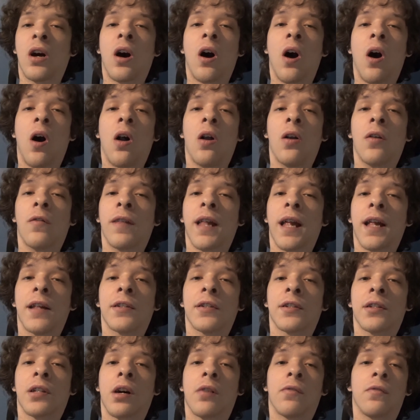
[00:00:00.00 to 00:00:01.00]
all of that
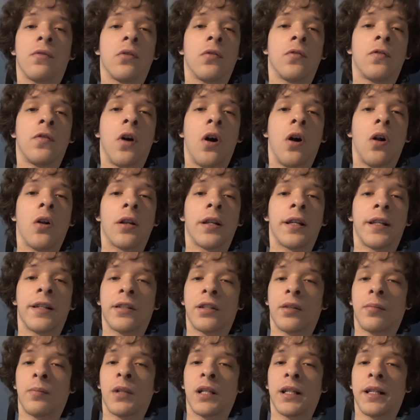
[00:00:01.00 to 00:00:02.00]
stuff will fall
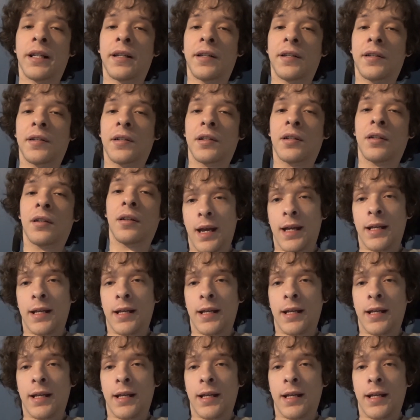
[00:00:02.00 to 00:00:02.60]
into place.